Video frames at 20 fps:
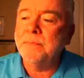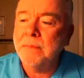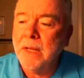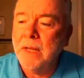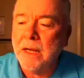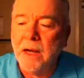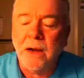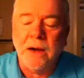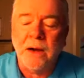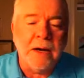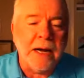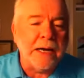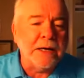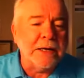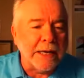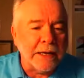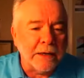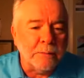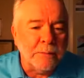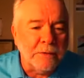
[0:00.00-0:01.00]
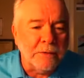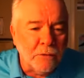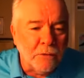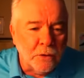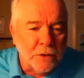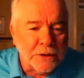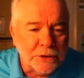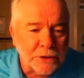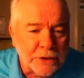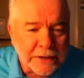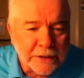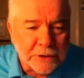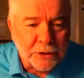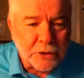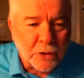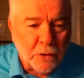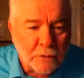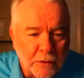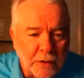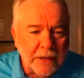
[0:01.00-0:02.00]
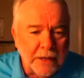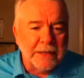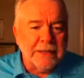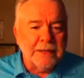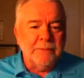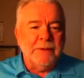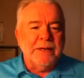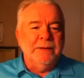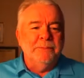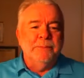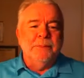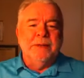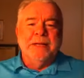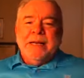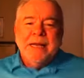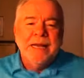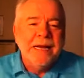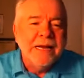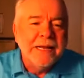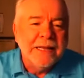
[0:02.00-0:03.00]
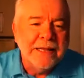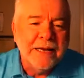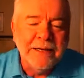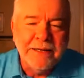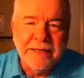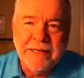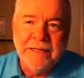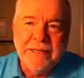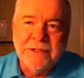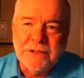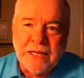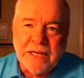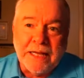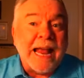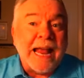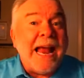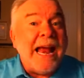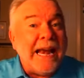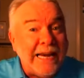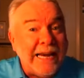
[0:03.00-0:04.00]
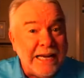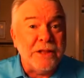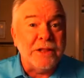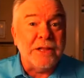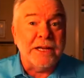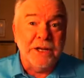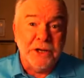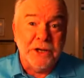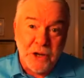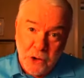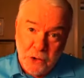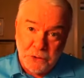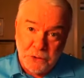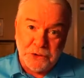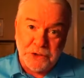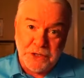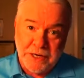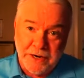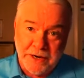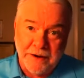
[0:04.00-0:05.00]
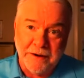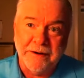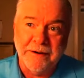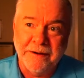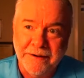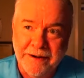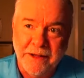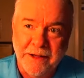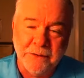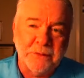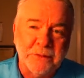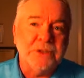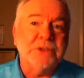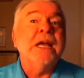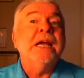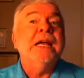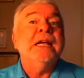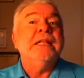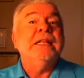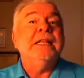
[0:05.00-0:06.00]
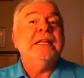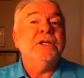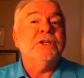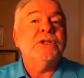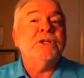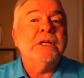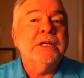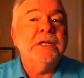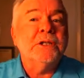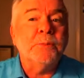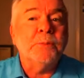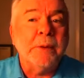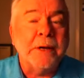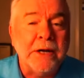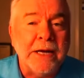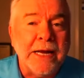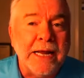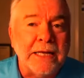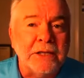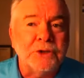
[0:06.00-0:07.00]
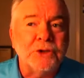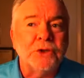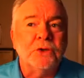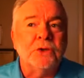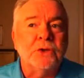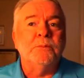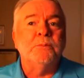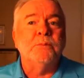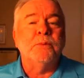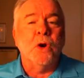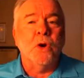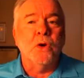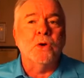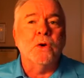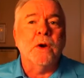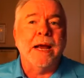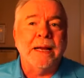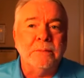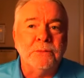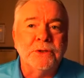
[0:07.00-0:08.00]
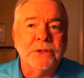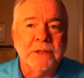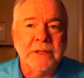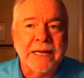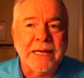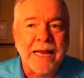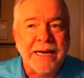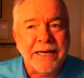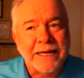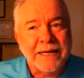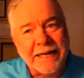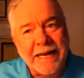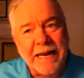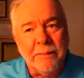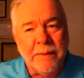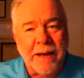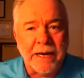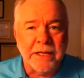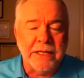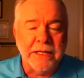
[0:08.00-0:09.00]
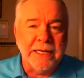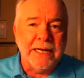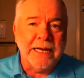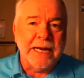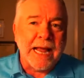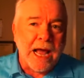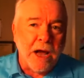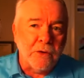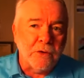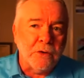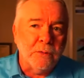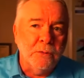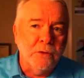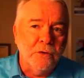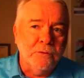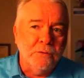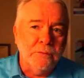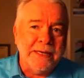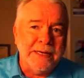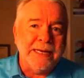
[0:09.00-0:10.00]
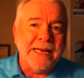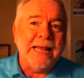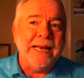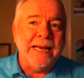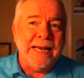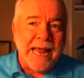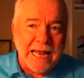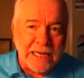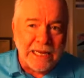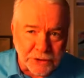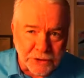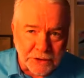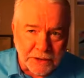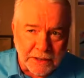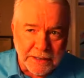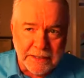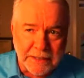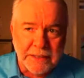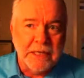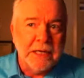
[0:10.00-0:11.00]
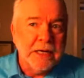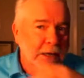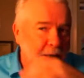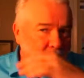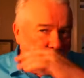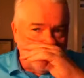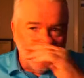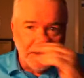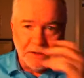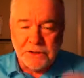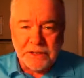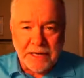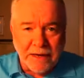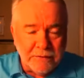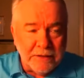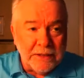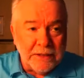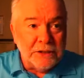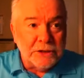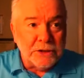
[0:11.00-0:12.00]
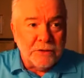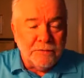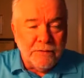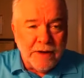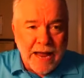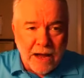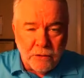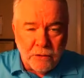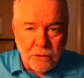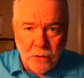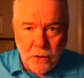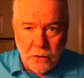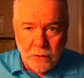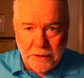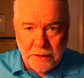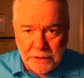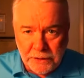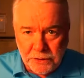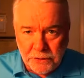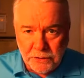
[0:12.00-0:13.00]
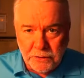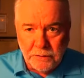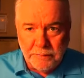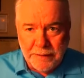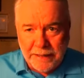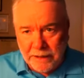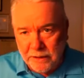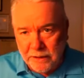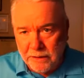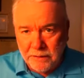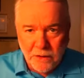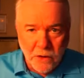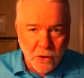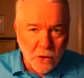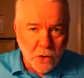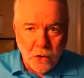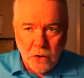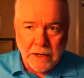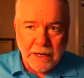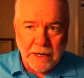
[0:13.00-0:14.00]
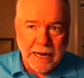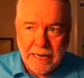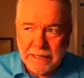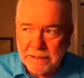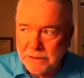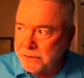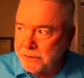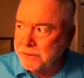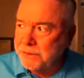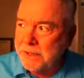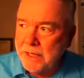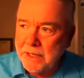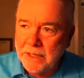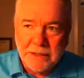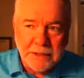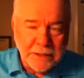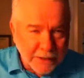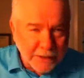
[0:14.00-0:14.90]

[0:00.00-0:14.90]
oh i'll get it before this thing is over and i'll get it but that it's like anything goes there in other words these experiential programs that kind of came out of the encounter movement in Esalen of the 70s have now grown into a better organized uh,